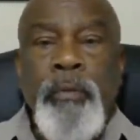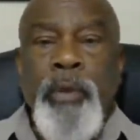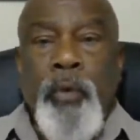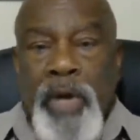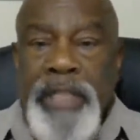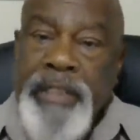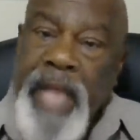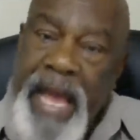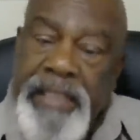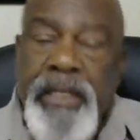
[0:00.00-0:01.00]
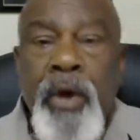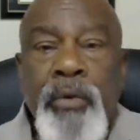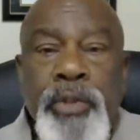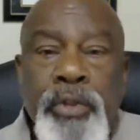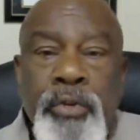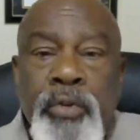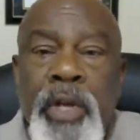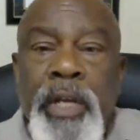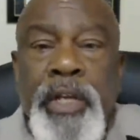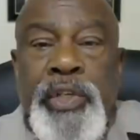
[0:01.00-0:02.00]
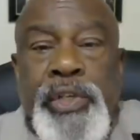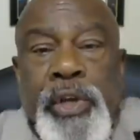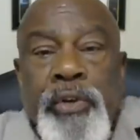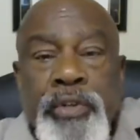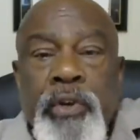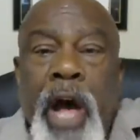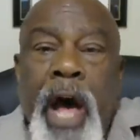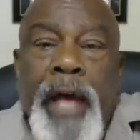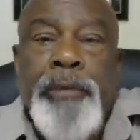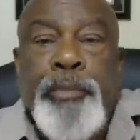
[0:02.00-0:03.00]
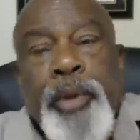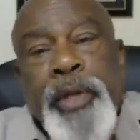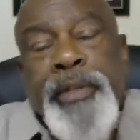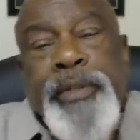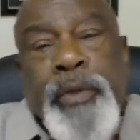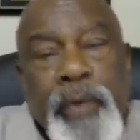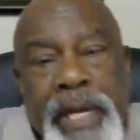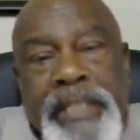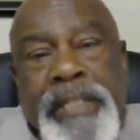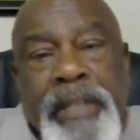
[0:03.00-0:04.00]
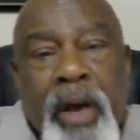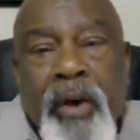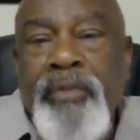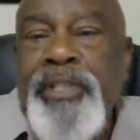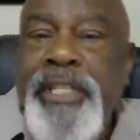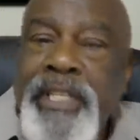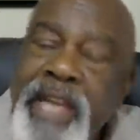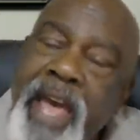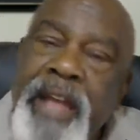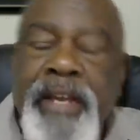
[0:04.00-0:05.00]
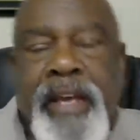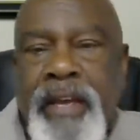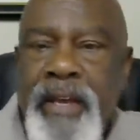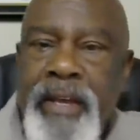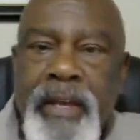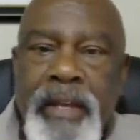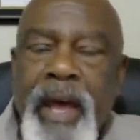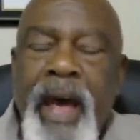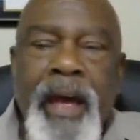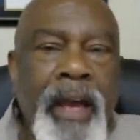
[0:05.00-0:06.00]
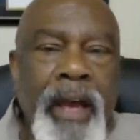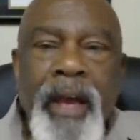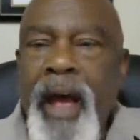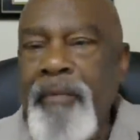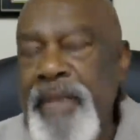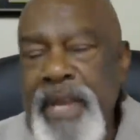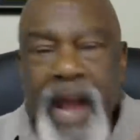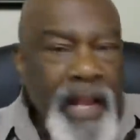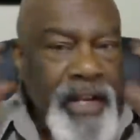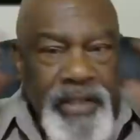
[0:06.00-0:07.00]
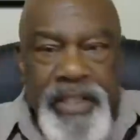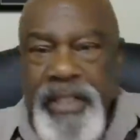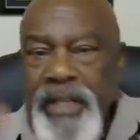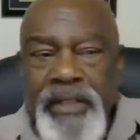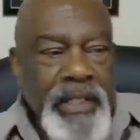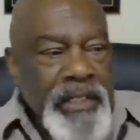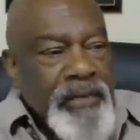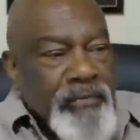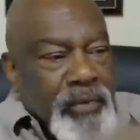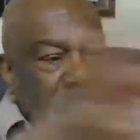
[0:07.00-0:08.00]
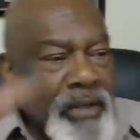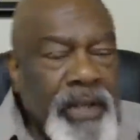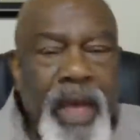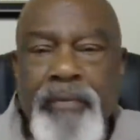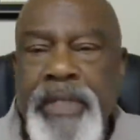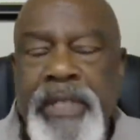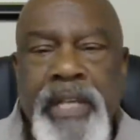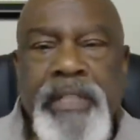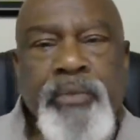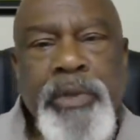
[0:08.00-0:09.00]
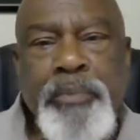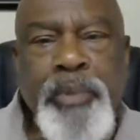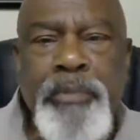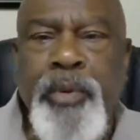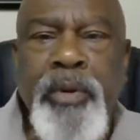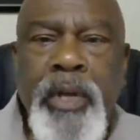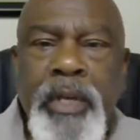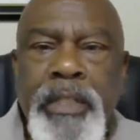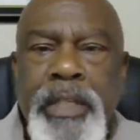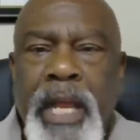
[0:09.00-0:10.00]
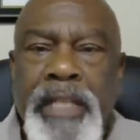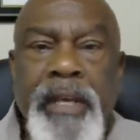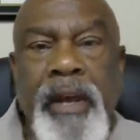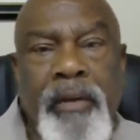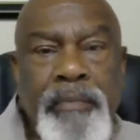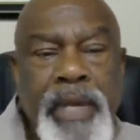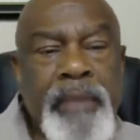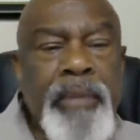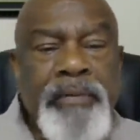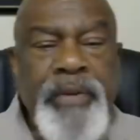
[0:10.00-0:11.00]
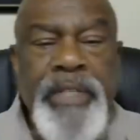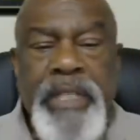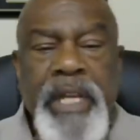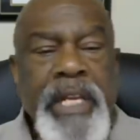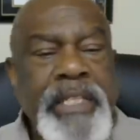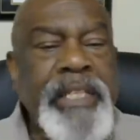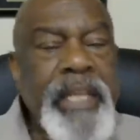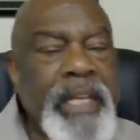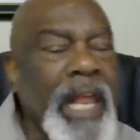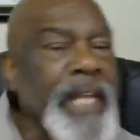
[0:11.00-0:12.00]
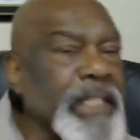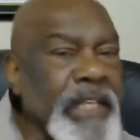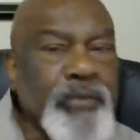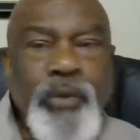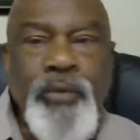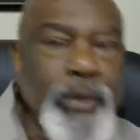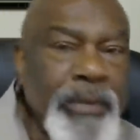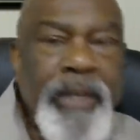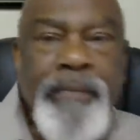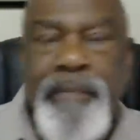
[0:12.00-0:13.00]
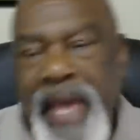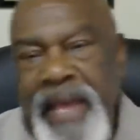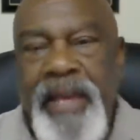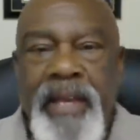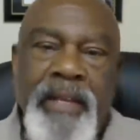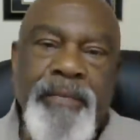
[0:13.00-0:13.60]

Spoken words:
But what that's going to do is show you how to put twists on shit. I mean, I hear shit just in regular conversation with people. So I say, oh man, motherfuckers say that shit like this. Man.